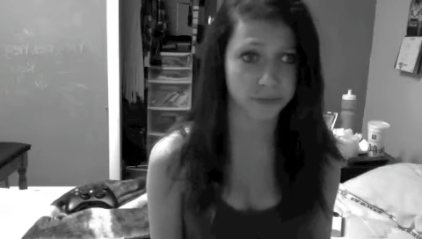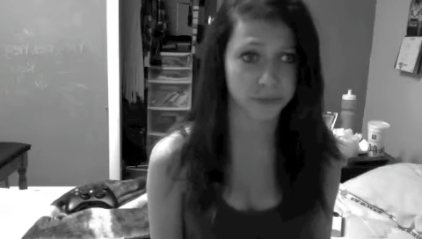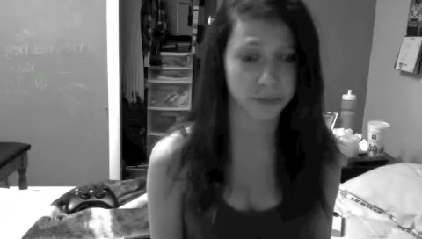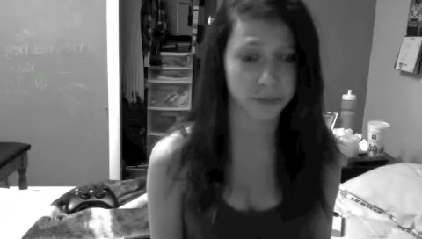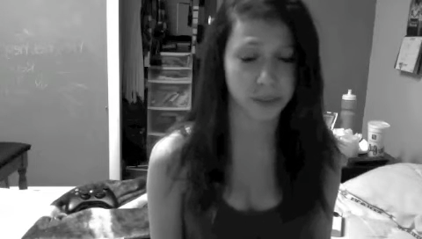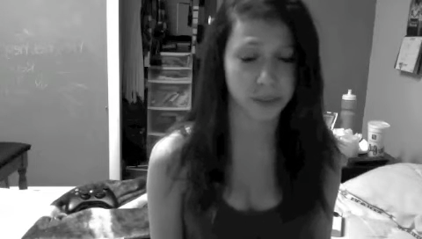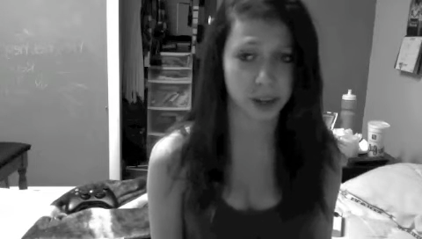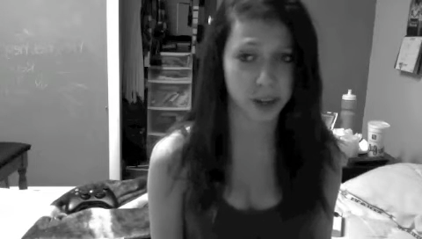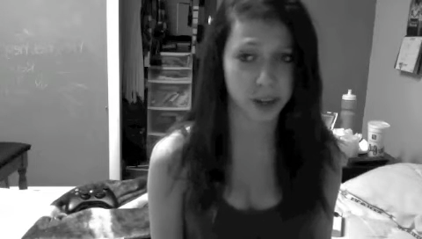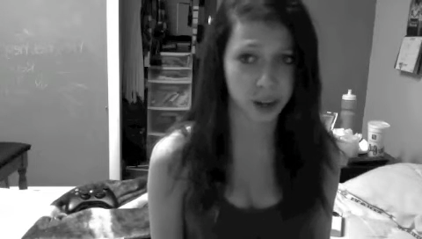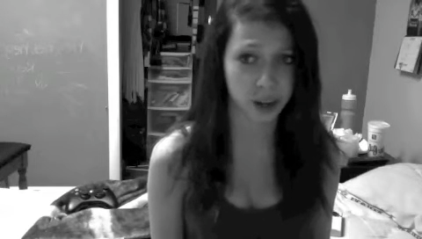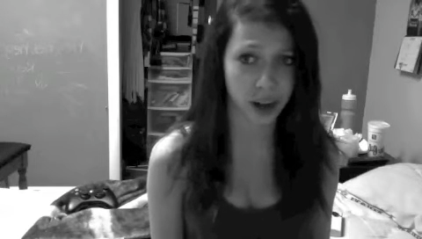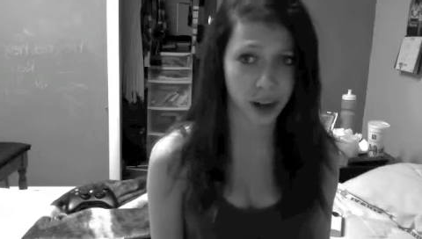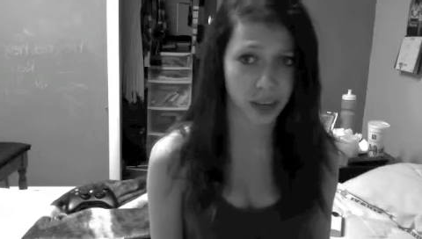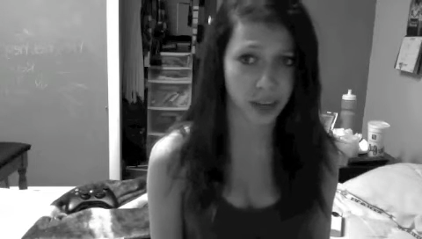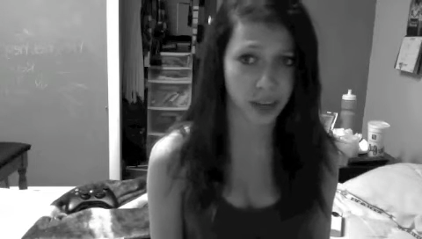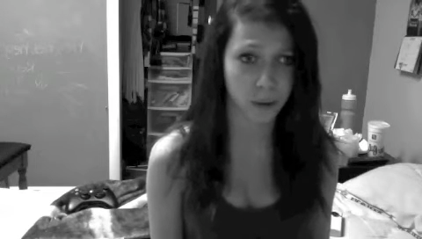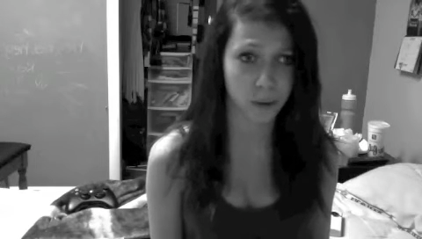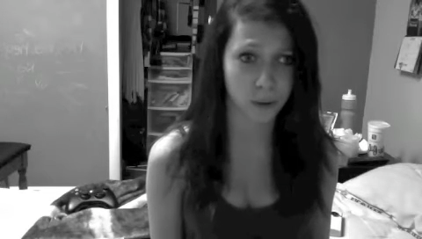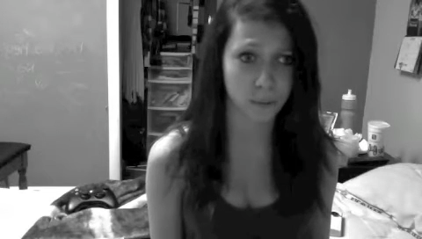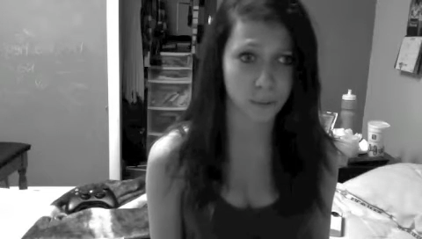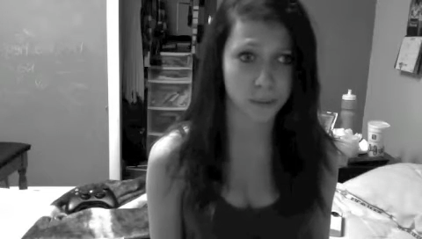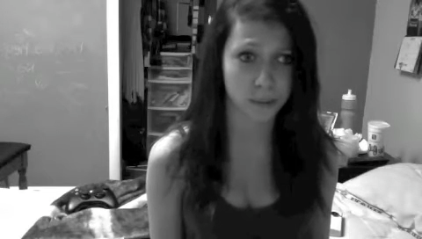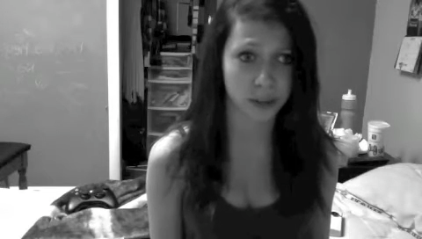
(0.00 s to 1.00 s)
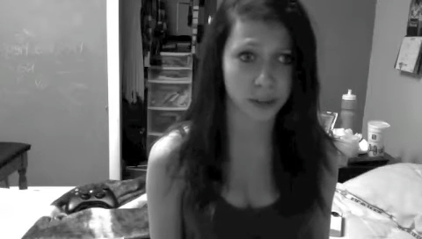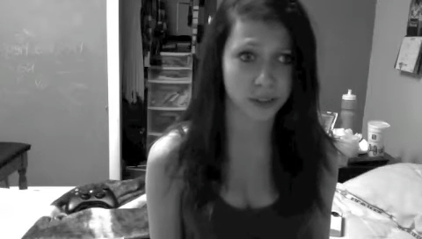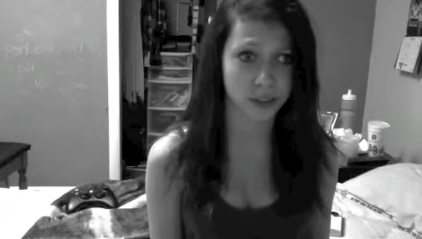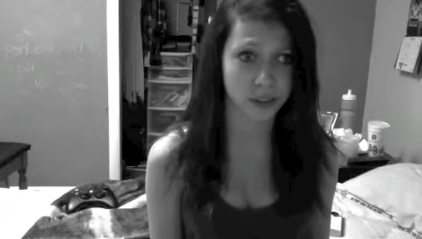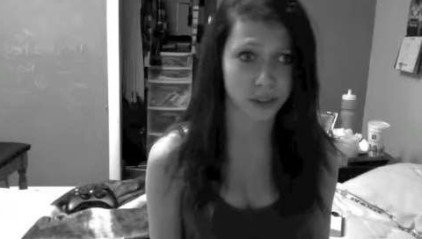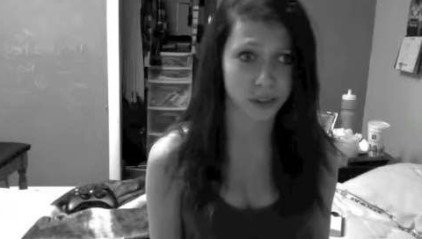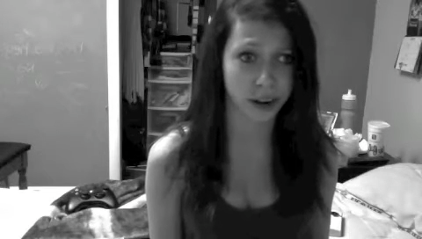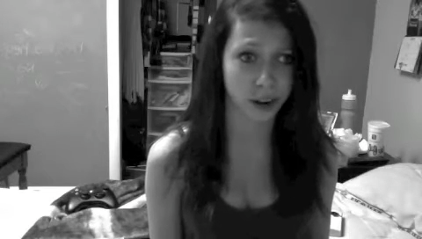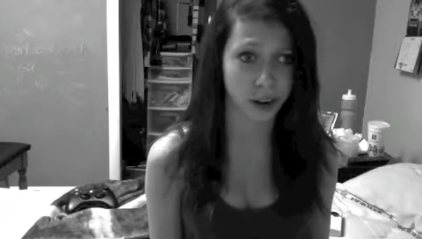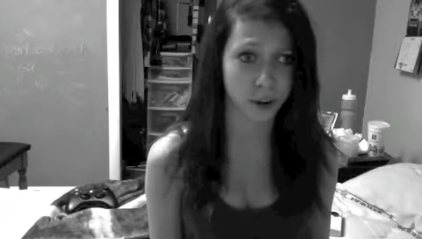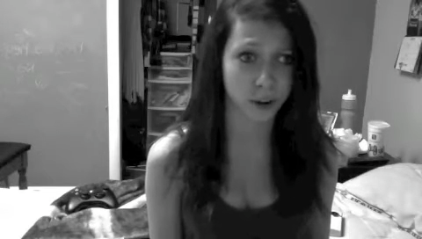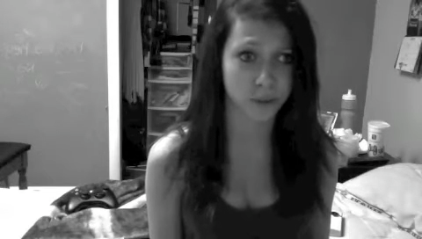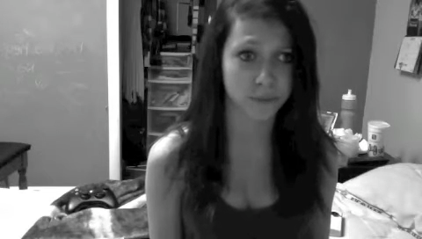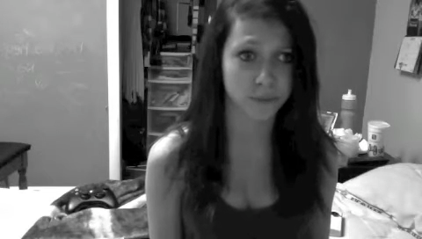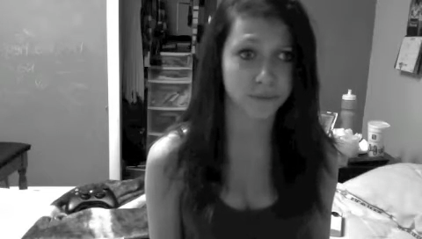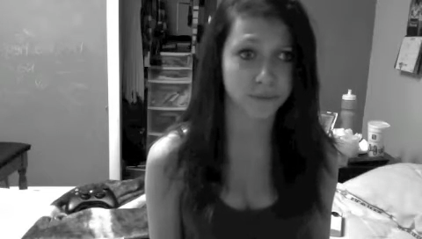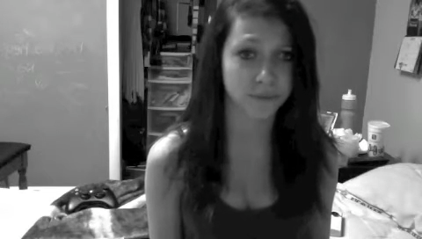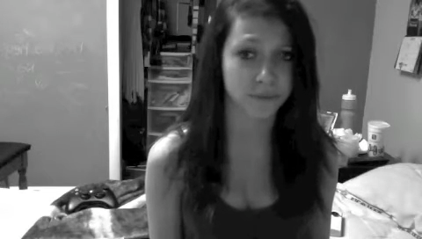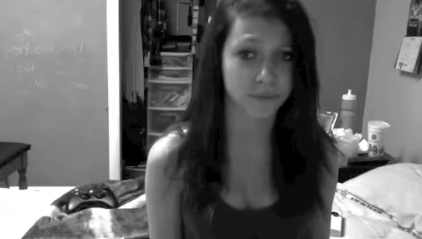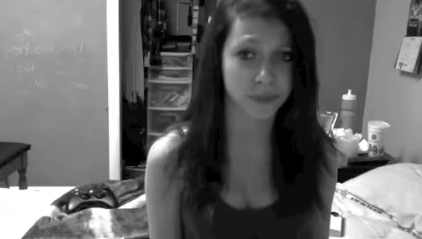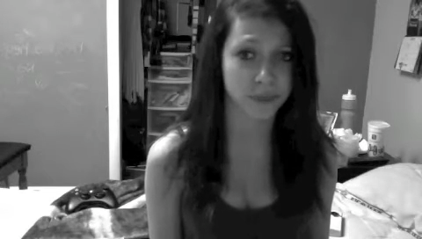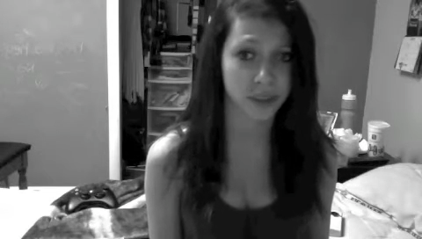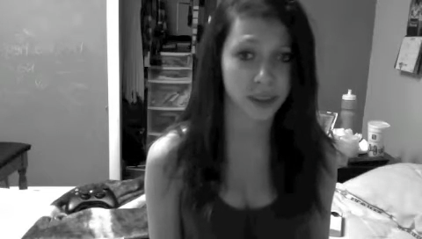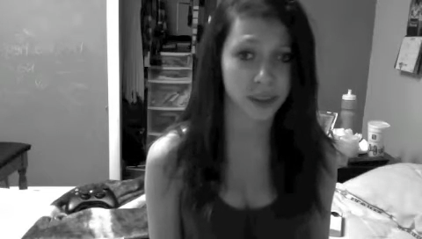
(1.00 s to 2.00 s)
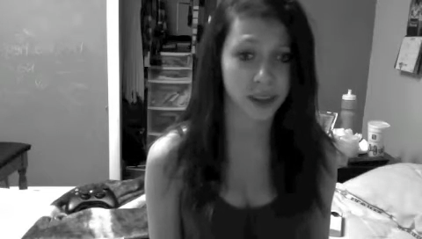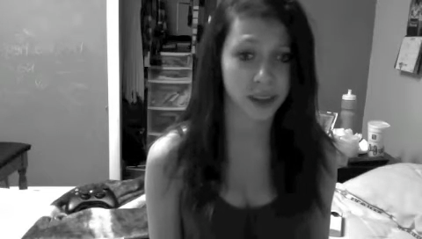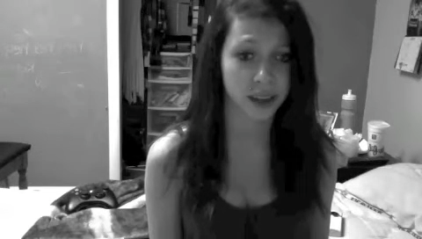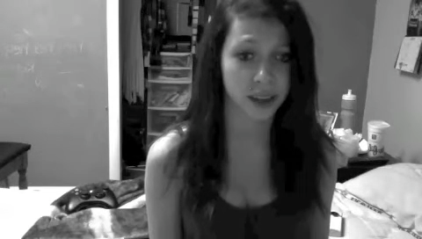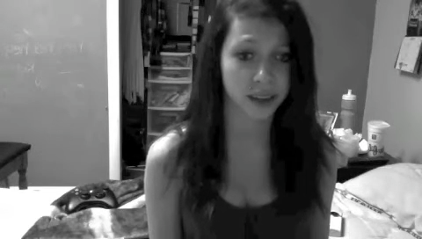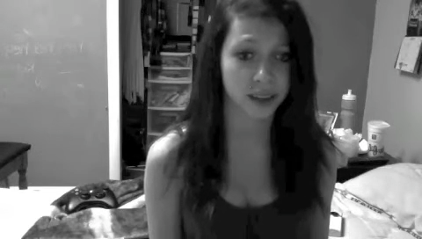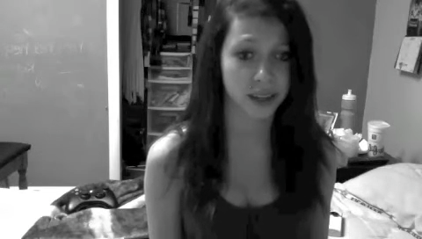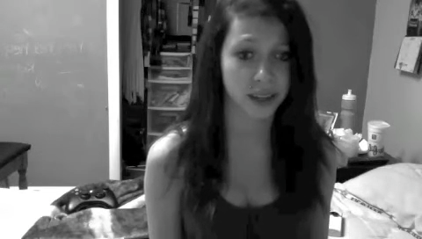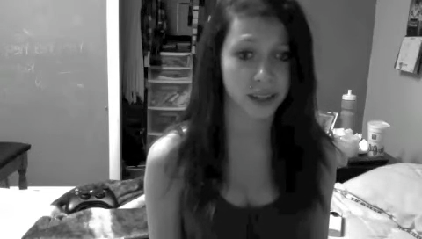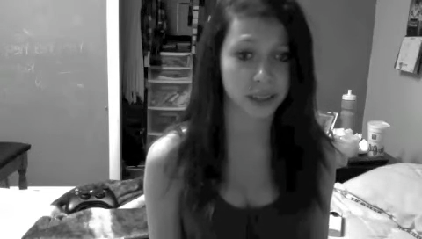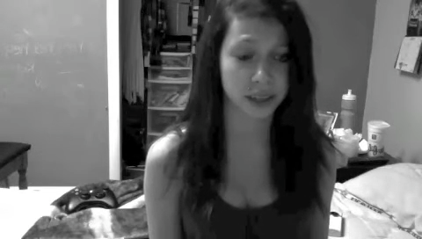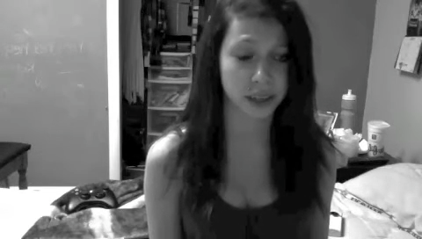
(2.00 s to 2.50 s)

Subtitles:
I'm gonna cry the whole bus ride home, because